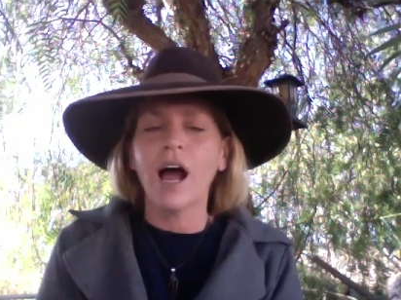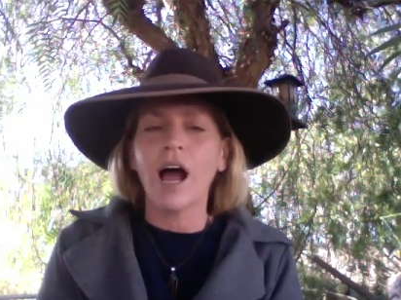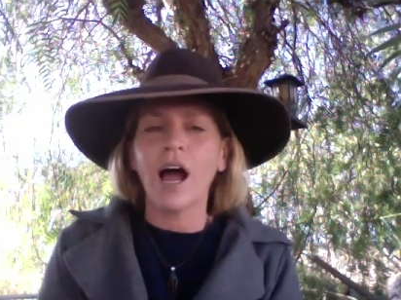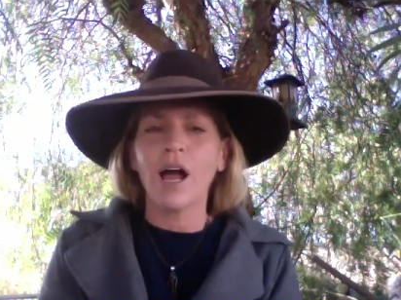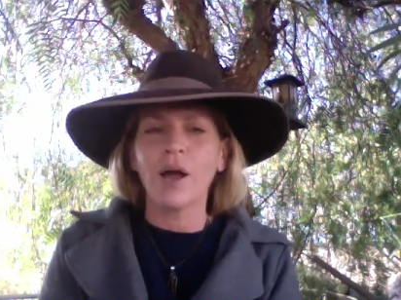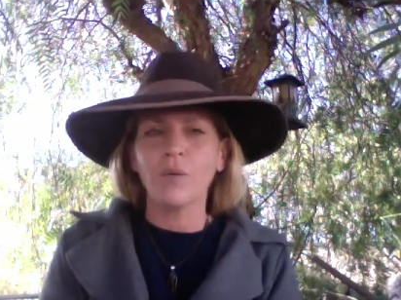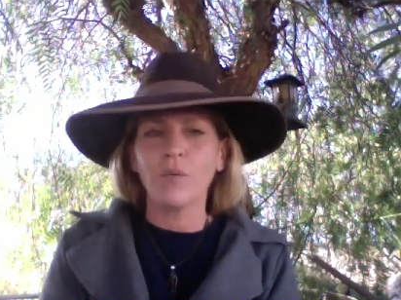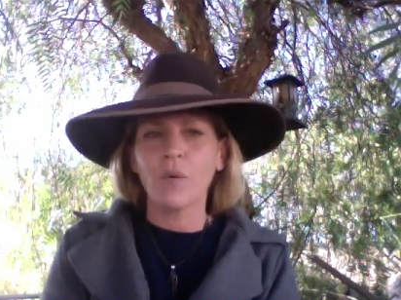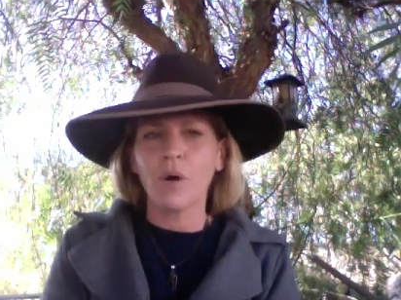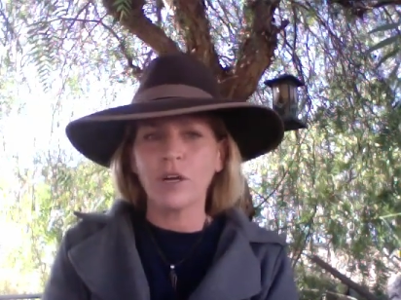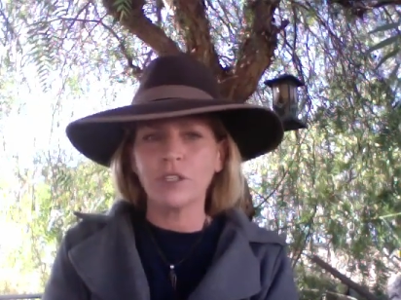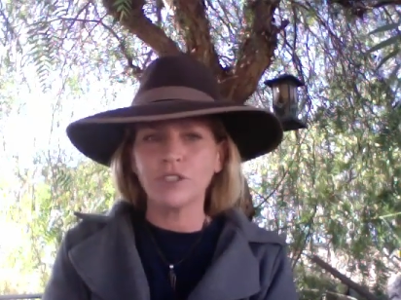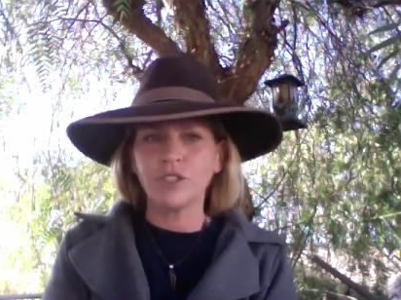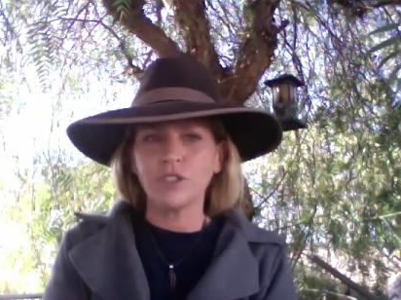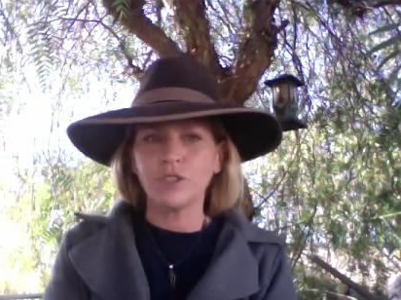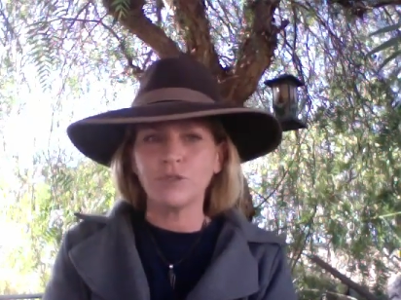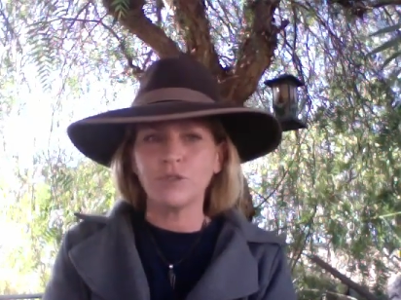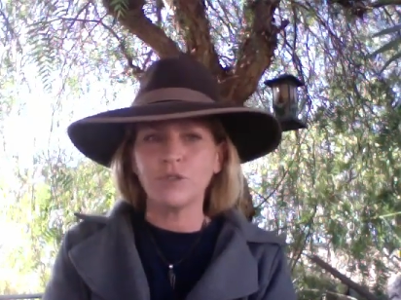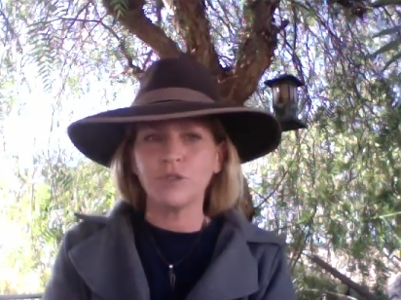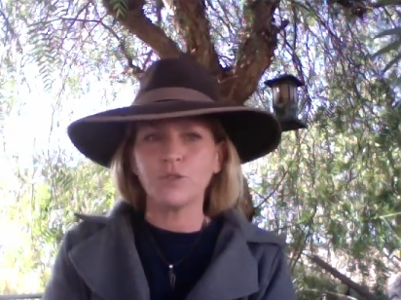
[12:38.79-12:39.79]
I want
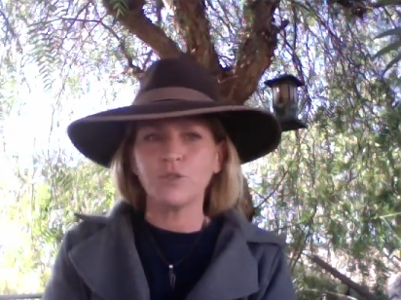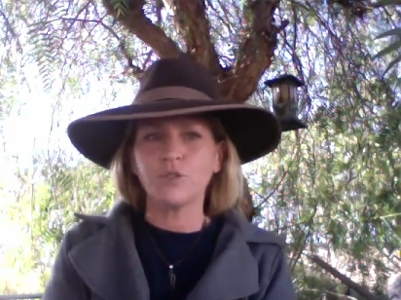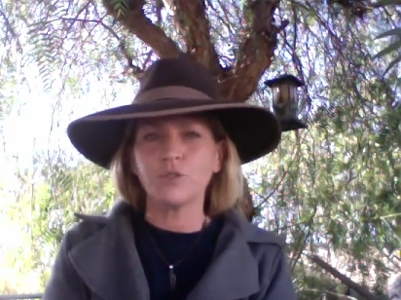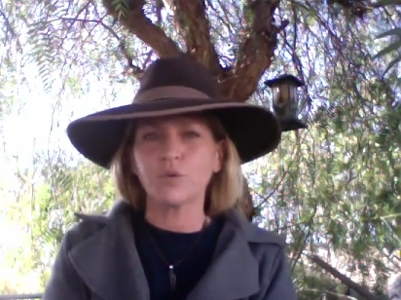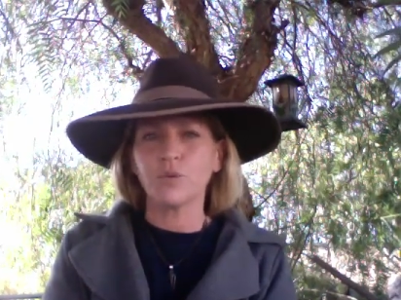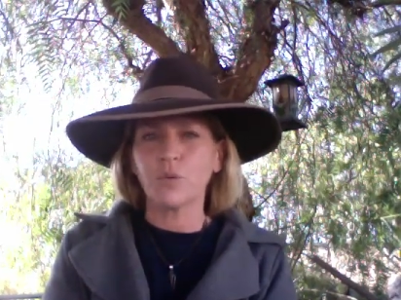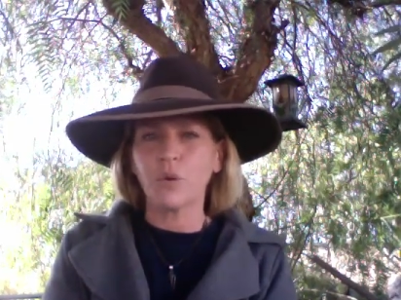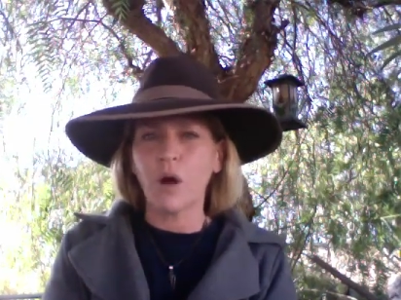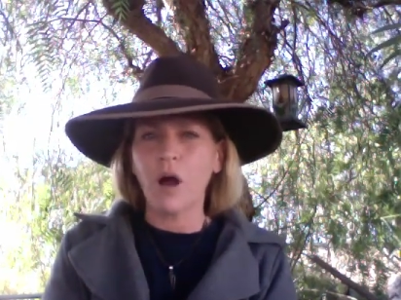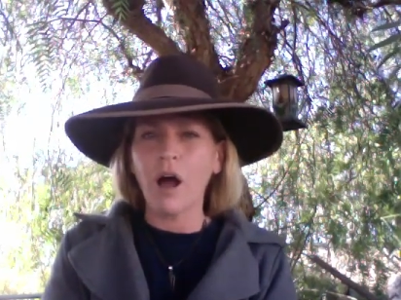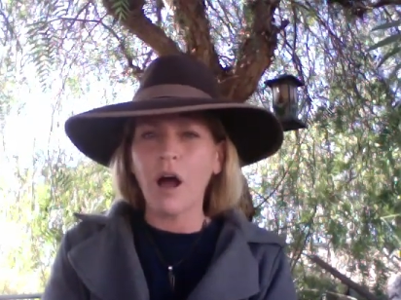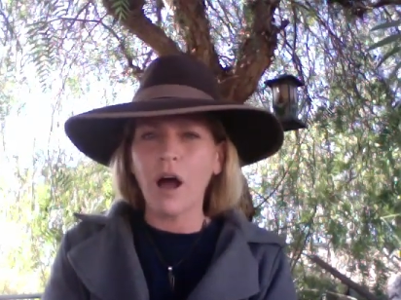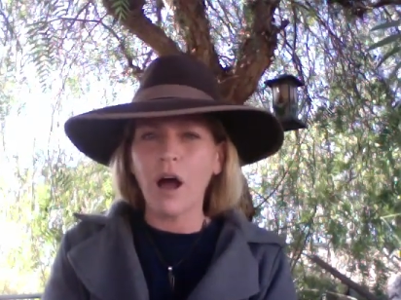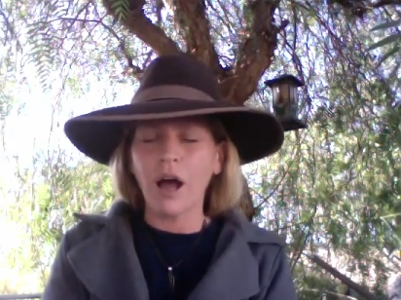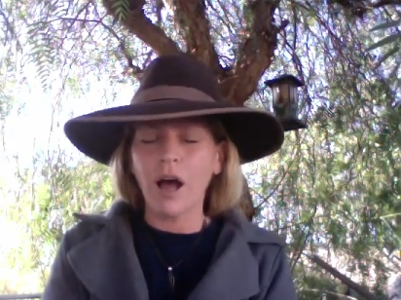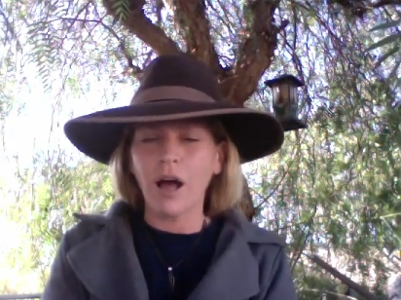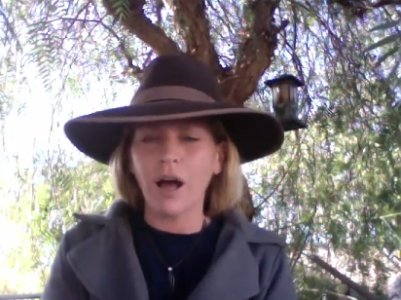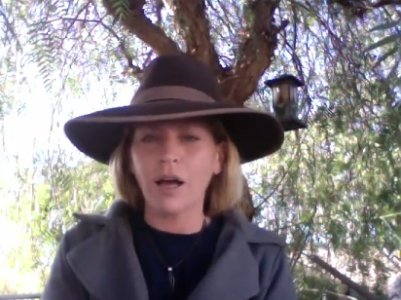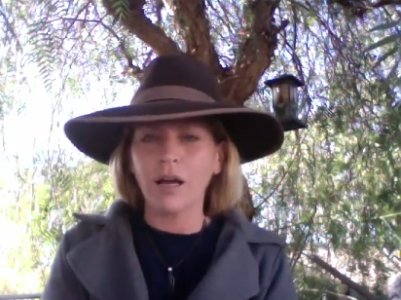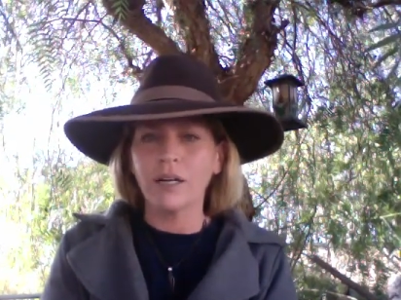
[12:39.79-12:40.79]
you to
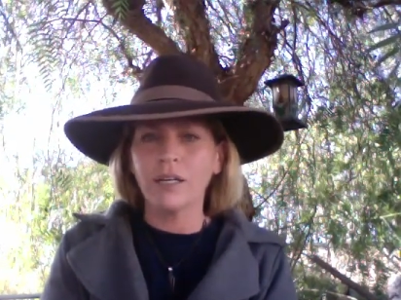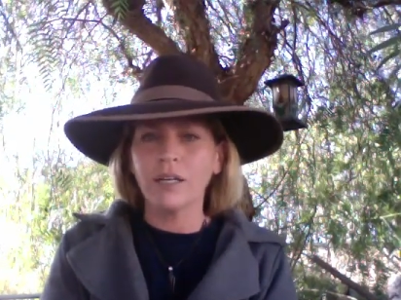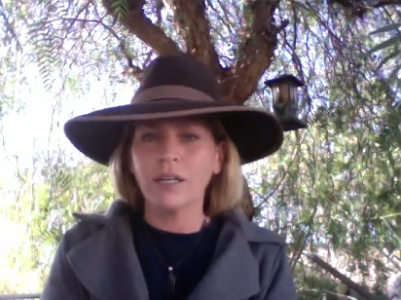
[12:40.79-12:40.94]
draw